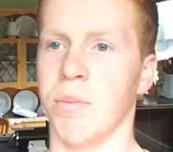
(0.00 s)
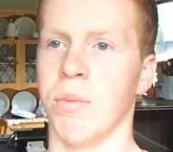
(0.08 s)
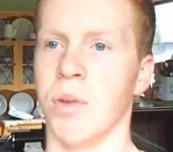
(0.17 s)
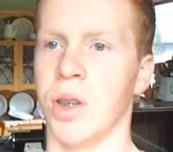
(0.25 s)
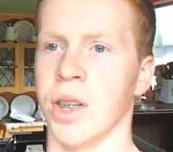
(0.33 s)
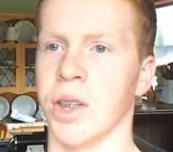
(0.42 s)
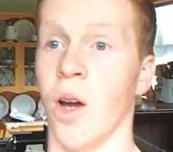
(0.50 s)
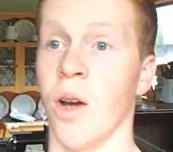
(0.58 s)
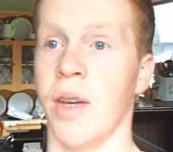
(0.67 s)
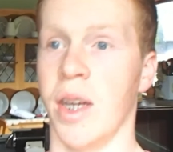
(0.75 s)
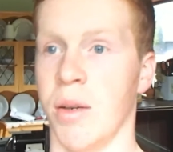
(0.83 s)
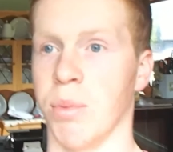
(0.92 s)
just
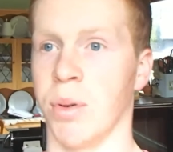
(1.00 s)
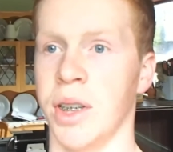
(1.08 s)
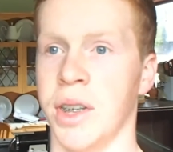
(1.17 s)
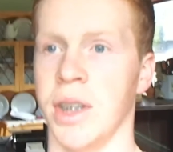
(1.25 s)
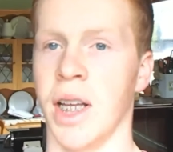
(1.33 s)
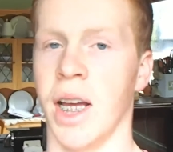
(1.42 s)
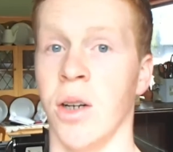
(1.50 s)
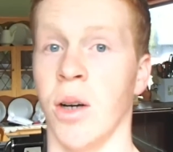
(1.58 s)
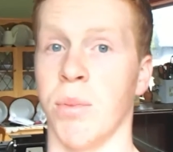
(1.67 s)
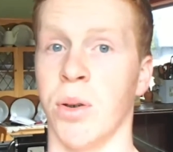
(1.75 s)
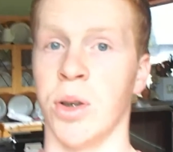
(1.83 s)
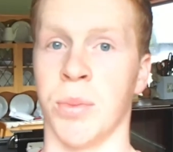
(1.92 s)
overhead pressing that, not
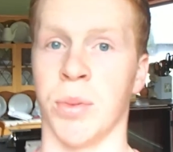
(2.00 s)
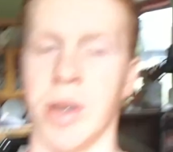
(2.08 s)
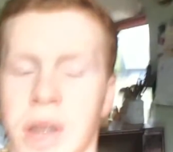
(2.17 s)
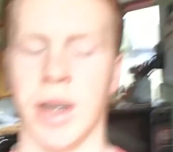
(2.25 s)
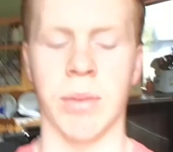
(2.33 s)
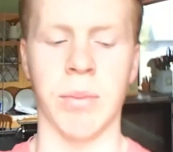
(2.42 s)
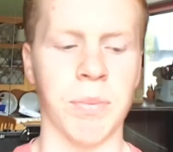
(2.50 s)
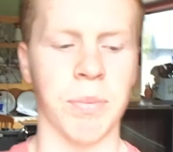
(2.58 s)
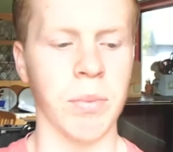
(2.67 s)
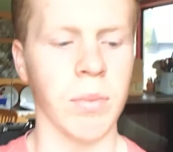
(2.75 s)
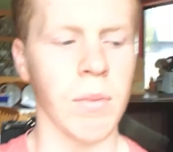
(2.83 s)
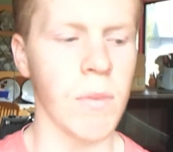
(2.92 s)
push pressing
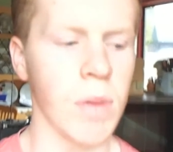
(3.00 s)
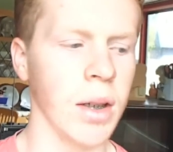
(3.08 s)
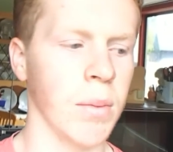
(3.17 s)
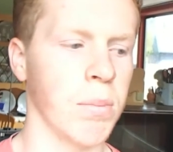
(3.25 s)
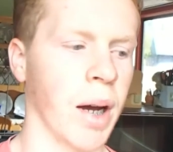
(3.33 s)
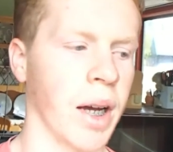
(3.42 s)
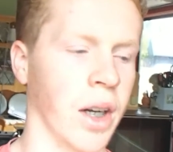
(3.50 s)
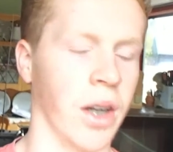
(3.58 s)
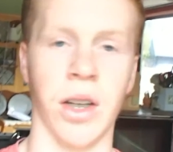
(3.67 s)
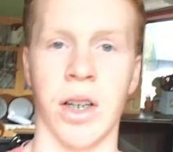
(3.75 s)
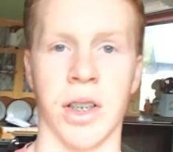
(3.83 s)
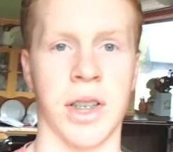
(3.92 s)
but you know
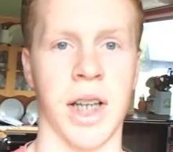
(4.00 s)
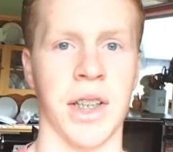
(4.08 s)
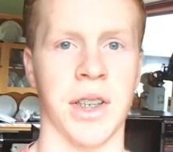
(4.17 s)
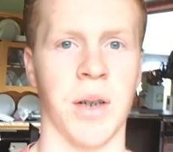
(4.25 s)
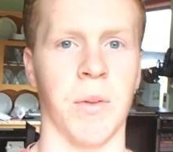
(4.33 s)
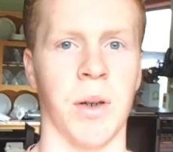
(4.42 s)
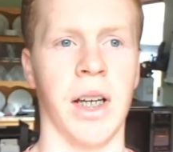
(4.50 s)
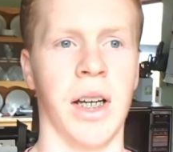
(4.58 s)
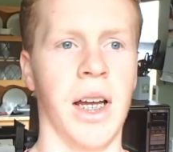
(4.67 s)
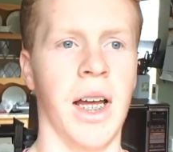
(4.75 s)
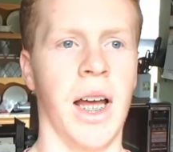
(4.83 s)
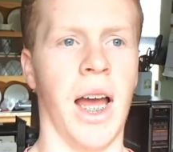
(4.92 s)
you got to start somewhere
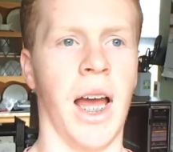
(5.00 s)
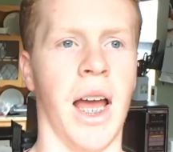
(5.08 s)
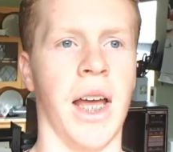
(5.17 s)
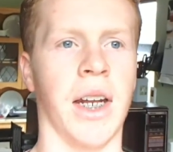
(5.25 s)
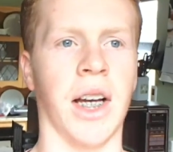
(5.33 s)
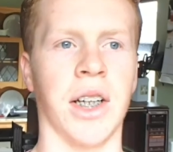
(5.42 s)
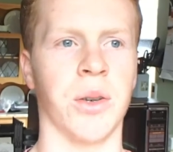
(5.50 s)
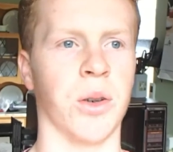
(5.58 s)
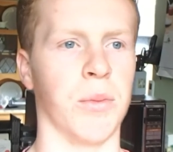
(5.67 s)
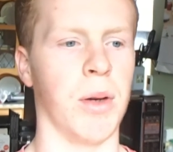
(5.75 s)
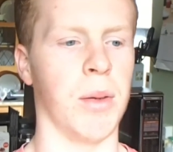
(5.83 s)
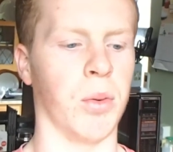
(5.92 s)
and I still
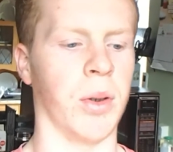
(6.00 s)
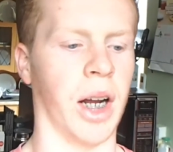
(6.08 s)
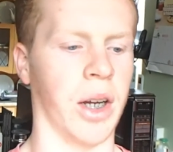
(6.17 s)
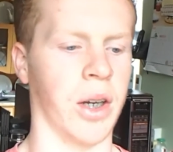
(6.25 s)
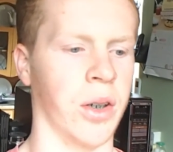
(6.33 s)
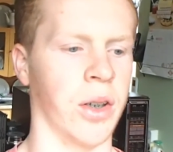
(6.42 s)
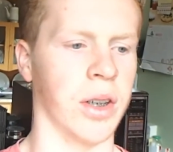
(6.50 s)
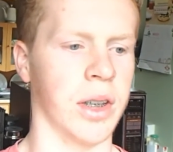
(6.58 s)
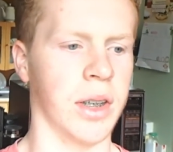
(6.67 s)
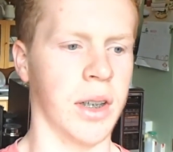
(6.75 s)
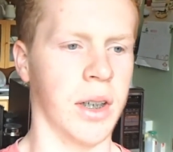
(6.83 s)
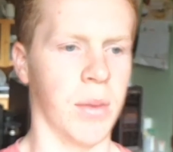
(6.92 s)
remember when I couldn't
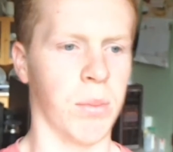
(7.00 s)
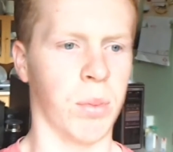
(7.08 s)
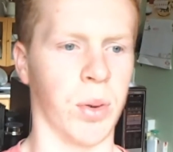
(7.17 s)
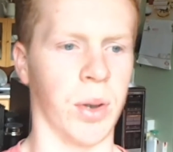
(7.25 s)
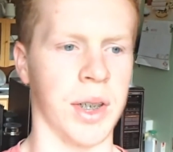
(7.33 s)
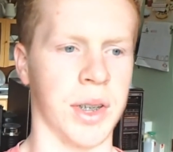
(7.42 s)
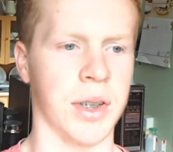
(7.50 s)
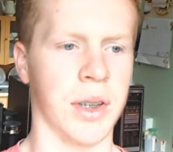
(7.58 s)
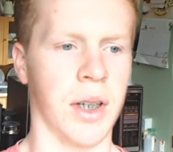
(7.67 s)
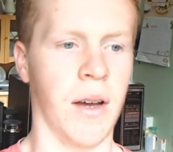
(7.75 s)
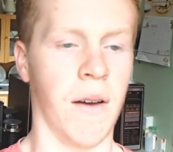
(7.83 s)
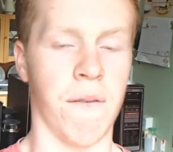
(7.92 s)
press
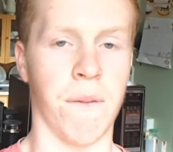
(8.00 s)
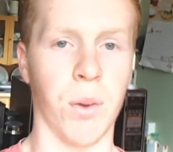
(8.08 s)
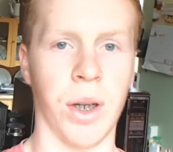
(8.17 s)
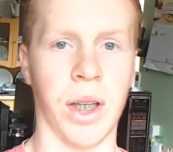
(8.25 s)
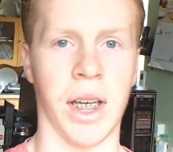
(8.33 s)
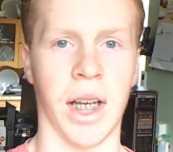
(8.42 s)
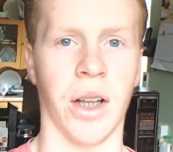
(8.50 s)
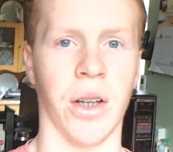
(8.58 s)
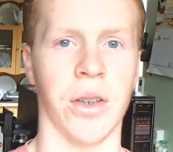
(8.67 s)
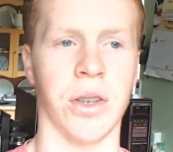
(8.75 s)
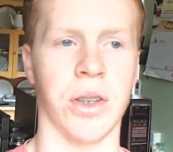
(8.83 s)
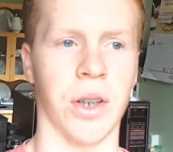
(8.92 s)
40
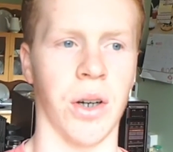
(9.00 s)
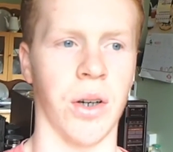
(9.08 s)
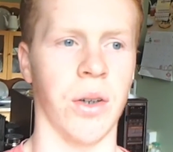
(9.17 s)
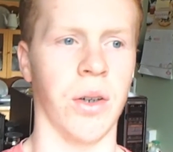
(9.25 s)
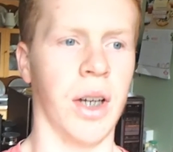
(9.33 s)
kilos so